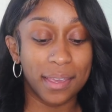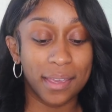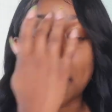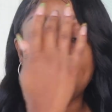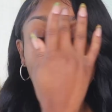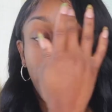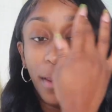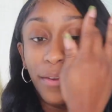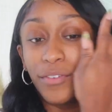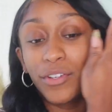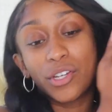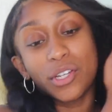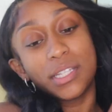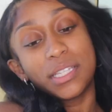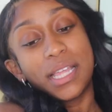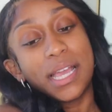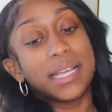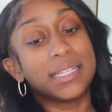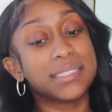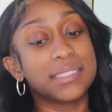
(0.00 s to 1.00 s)
I'm not even going to
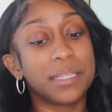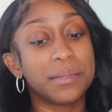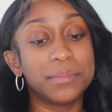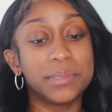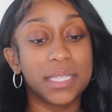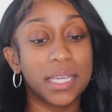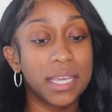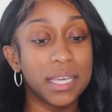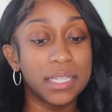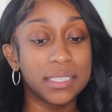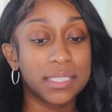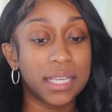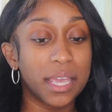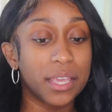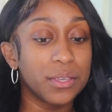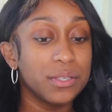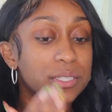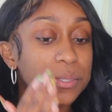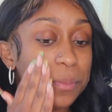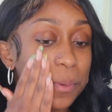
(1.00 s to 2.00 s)
lie, some days I
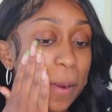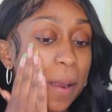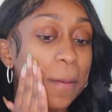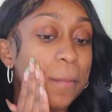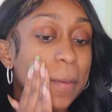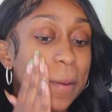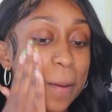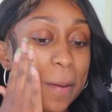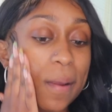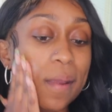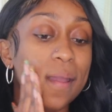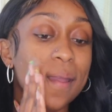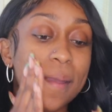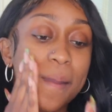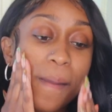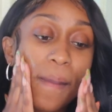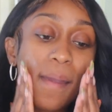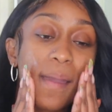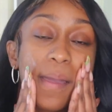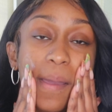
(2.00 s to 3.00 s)
use a primer
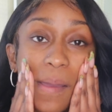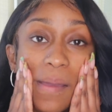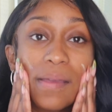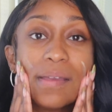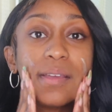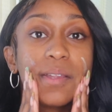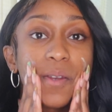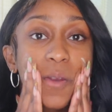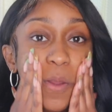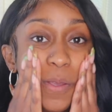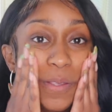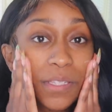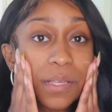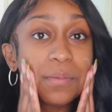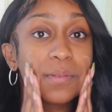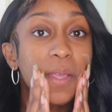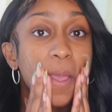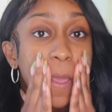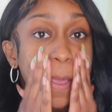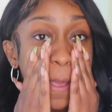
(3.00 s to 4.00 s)
and
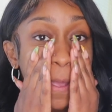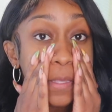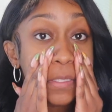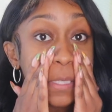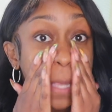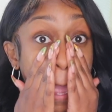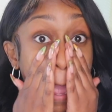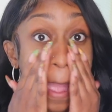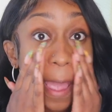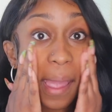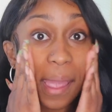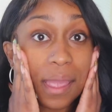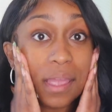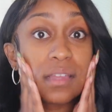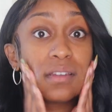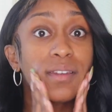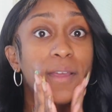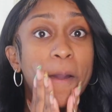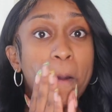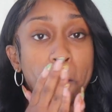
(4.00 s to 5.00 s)
some days I
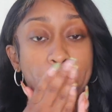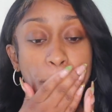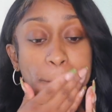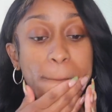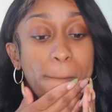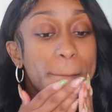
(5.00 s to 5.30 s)
don't.